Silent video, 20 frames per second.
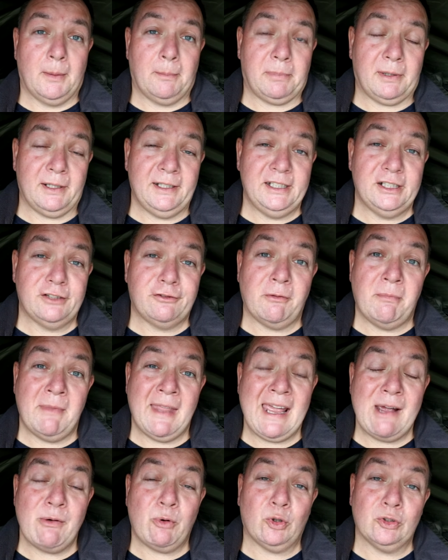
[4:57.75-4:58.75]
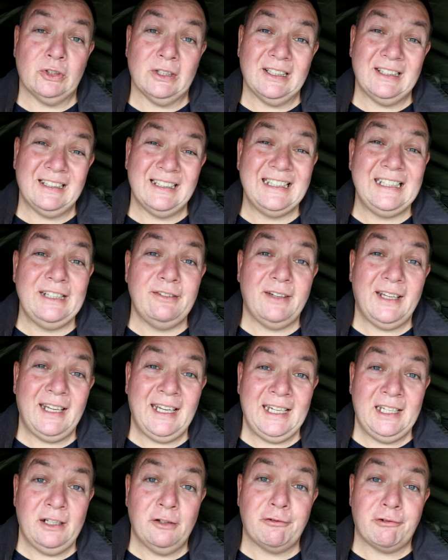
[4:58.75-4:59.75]
please from now on leave it
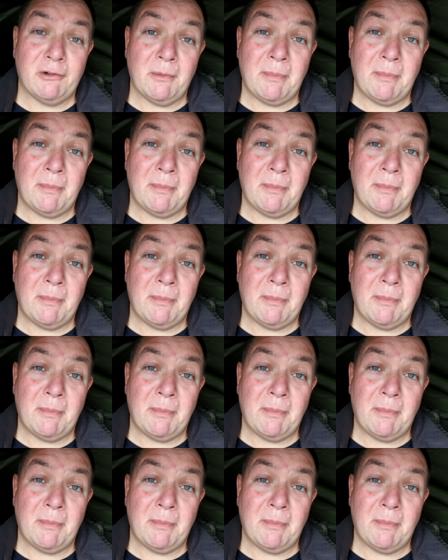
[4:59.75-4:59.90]
in for